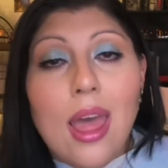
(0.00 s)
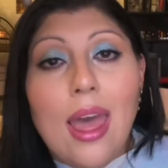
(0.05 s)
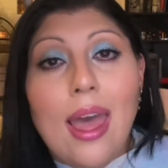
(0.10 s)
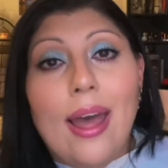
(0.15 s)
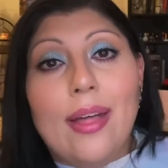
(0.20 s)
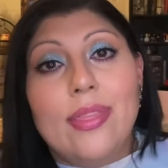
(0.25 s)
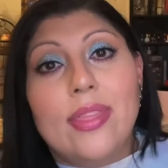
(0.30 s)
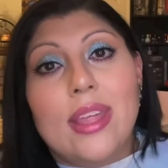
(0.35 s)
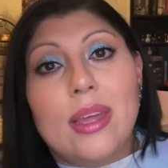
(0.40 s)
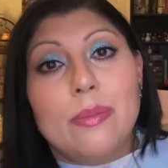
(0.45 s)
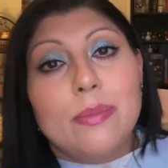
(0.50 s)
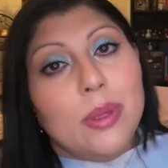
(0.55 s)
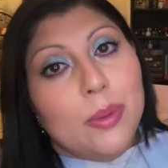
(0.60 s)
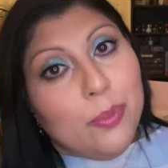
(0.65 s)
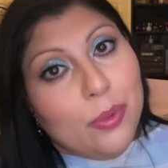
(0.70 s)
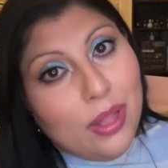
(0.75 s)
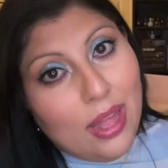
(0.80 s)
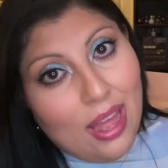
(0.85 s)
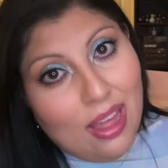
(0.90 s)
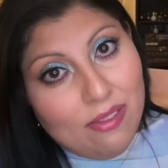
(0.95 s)
And then
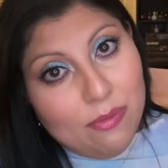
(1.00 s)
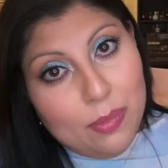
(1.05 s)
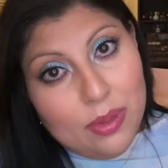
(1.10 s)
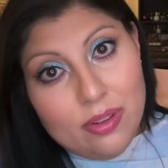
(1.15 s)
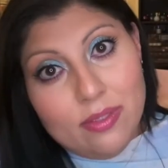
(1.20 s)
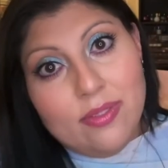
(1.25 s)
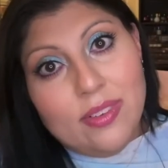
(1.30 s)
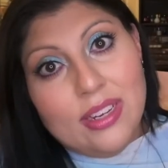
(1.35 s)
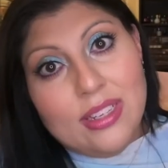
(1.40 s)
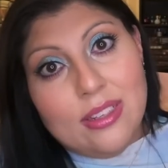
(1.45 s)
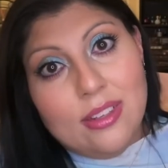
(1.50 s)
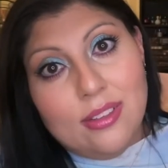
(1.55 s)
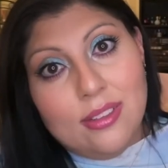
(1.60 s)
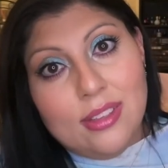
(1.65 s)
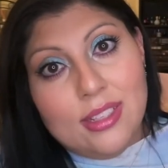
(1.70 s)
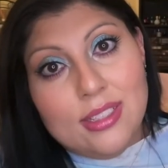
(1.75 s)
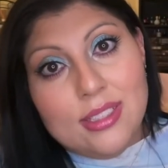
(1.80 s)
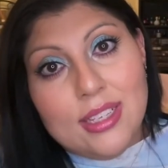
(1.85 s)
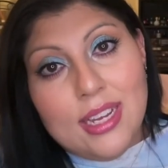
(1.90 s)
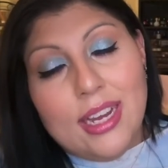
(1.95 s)
people have been finding
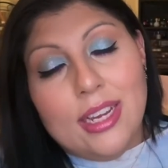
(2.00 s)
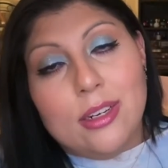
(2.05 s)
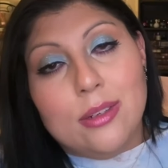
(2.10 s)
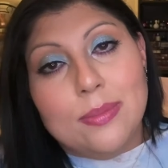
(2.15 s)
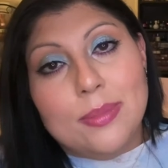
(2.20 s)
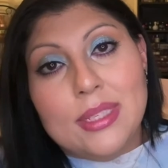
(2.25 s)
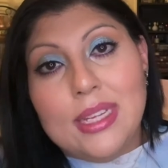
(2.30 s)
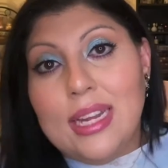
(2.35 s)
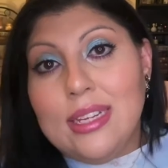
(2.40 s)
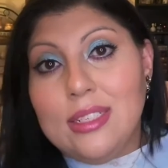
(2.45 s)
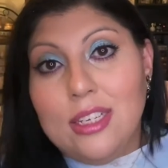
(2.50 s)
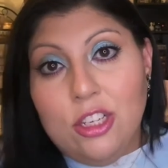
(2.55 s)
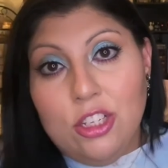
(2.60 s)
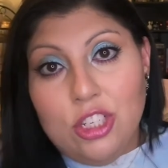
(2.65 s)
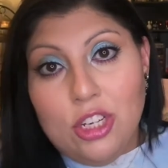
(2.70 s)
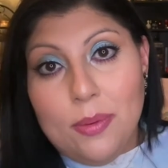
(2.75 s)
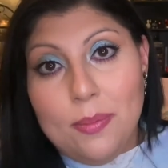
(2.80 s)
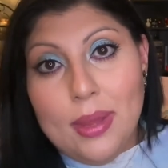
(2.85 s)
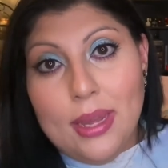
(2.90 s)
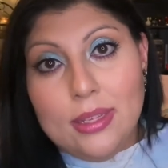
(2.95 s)
these items at
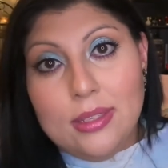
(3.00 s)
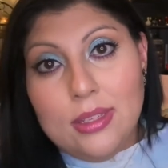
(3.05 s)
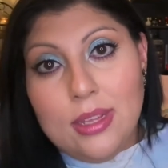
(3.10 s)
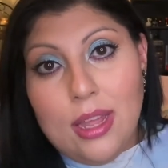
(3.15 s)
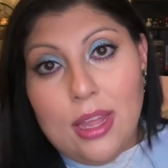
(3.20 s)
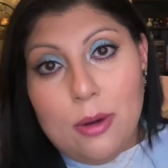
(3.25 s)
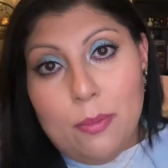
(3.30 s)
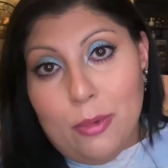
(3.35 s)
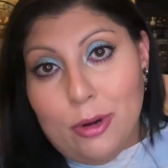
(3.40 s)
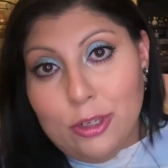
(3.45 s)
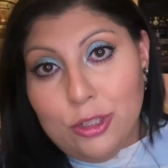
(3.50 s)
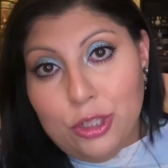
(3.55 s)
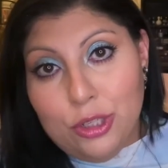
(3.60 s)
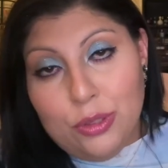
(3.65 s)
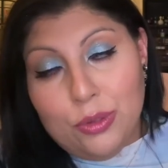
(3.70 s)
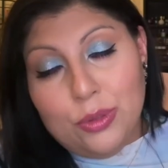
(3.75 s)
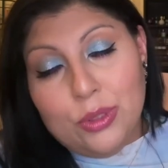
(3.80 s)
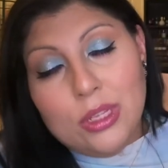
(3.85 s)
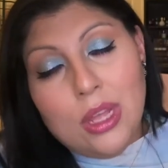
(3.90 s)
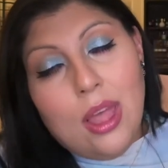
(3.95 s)
TJ Maxx and
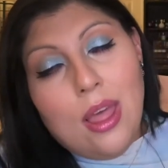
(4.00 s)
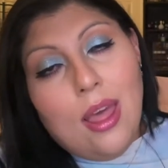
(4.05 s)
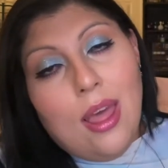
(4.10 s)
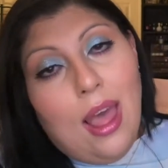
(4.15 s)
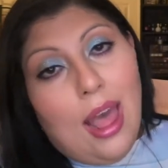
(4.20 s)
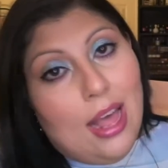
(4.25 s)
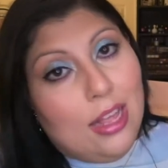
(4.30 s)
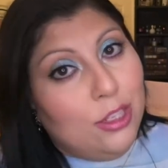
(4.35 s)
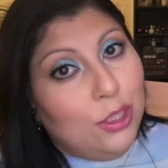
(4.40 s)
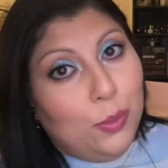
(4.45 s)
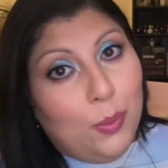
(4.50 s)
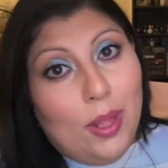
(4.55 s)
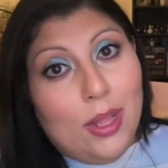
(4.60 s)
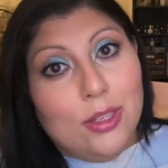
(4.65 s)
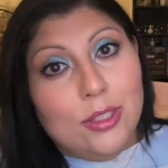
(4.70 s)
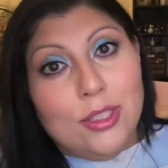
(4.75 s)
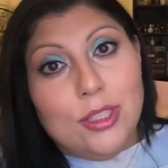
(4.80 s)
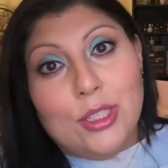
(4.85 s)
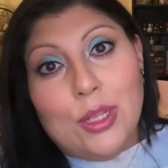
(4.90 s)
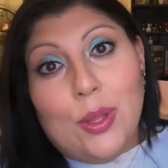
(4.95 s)
Marshall's as well.
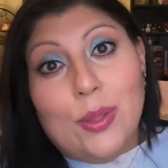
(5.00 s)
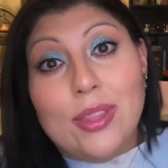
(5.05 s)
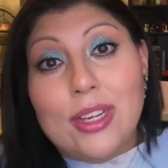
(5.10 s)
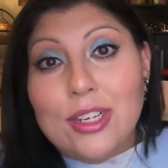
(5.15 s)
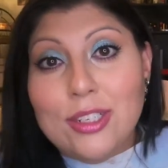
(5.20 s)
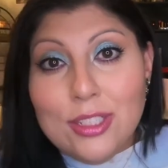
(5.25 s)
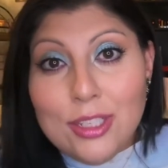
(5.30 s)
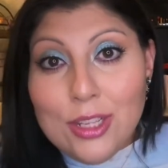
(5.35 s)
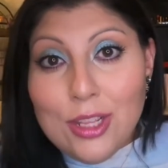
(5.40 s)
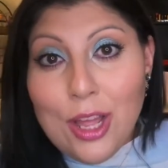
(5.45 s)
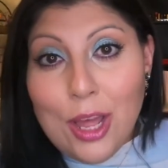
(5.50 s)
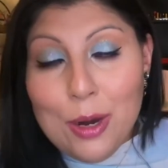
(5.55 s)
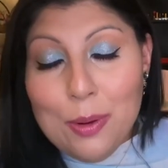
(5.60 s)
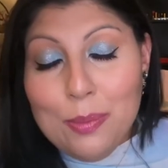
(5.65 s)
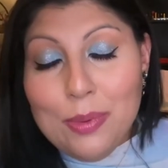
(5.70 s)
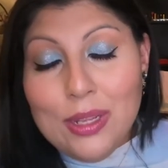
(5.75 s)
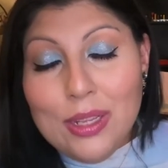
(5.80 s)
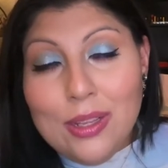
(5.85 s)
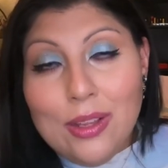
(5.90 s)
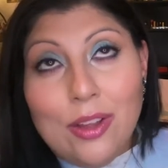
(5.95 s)
So there's a lot
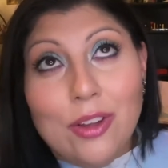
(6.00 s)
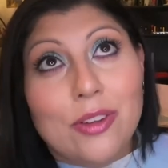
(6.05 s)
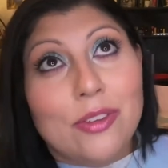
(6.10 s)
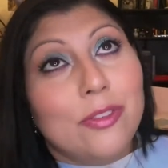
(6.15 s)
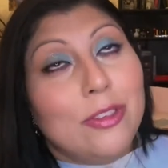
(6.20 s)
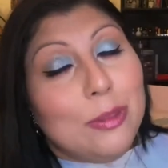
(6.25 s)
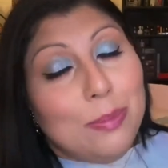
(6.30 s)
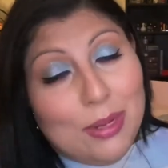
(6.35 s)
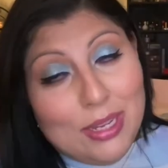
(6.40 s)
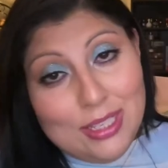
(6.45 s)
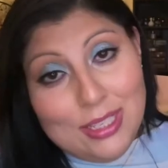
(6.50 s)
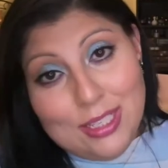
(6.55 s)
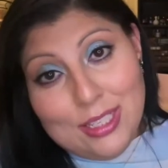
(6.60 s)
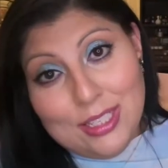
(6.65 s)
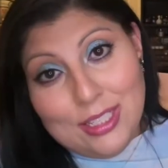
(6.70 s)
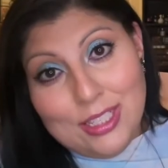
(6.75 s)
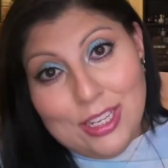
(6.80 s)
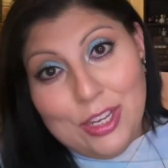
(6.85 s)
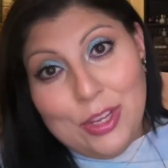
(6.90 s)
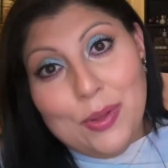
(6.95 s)
of
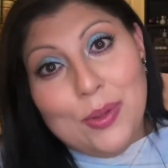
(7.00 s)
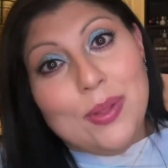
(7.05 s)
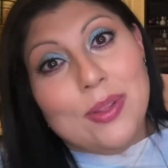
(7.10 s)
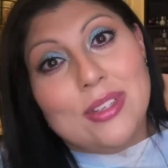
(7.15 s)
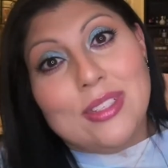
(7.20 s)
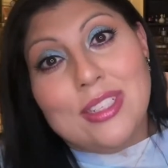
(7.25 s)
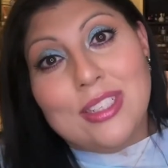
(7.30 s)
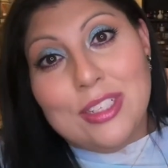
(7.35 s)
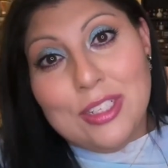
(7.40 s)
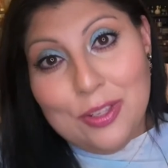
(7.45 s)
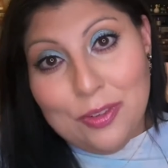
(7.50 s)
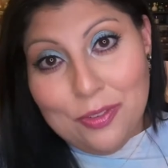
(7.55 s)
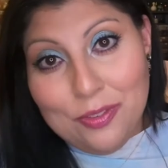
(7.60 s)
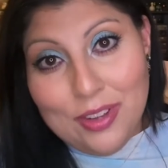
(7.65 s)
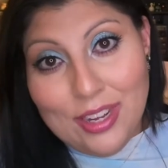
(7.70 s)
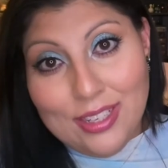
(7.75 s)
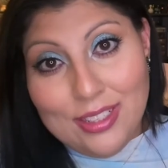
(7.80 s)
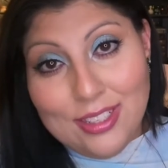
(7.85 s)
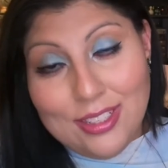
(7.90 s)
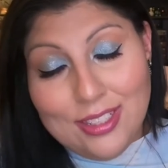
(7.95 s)
spaces that you can still
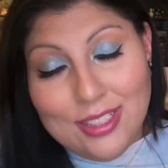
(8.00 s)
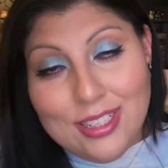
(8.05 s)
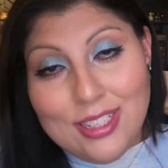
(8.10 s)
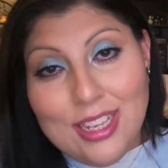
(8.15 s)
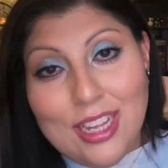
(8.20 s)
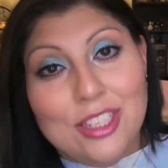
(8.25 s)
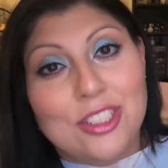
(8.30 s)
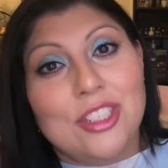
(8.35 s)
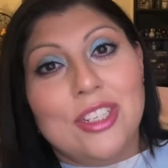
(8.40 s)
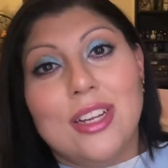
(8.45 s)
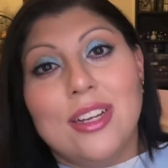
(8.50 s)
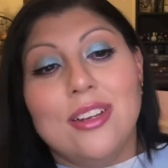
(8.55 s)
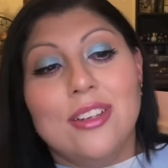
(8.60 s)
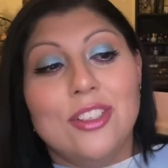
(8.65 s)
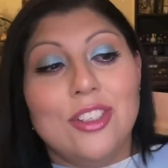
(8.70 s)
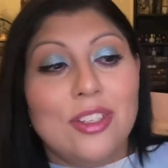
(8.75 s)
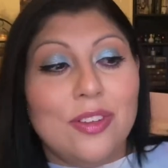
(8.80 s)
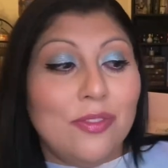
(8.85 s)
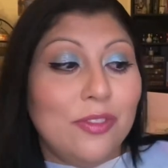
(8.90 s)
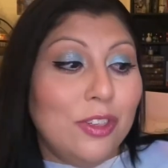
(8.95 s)
find this collection
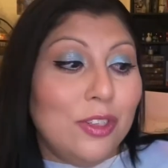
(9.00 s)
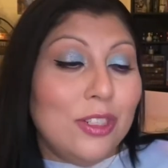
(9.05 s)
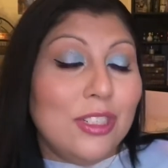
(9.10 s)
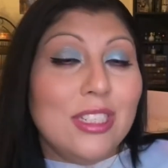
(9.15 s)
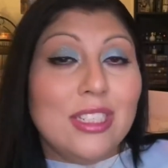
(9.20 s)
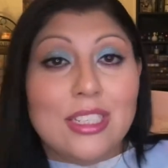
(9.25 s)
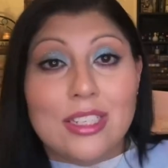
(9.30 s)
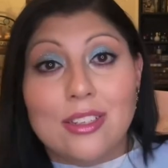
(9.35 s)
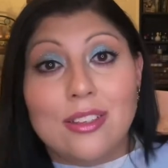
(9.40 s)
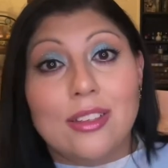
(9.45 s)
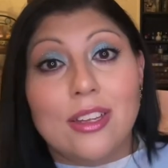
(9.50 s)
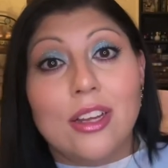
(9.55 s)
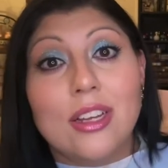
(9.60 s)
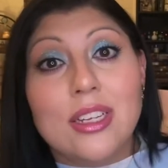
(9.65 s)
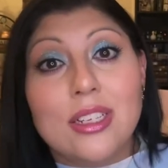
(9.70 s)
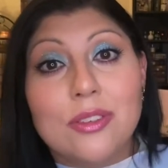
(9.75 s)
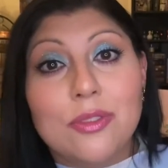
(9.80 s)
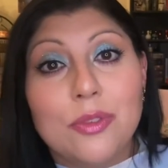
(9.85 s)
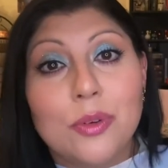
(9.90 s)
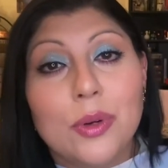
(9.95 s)
if you're still in the
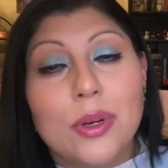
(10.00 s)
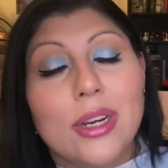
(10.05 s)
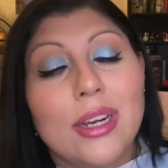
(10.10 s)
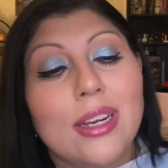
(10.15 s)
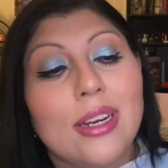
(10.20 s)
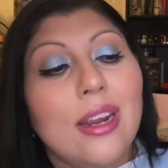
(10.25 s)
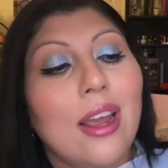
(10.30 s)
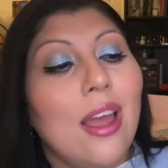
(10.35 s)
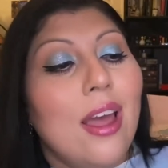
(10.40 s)
hunt for it.